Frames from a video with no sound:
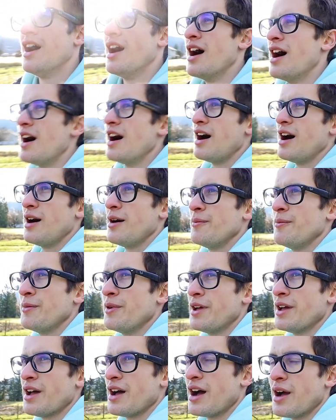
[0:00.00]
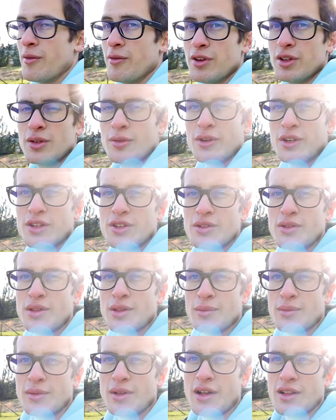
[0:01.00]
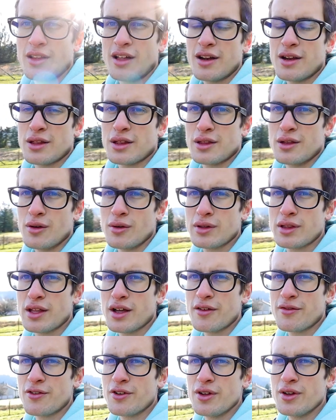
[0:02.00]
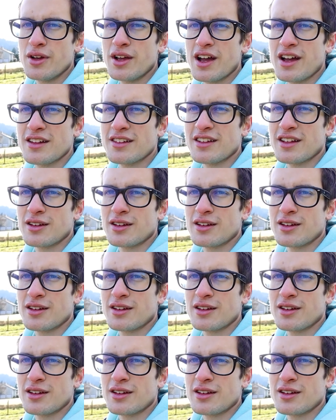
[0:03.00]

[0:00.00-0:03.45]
I really want to do a lot of snow stuff for you guys,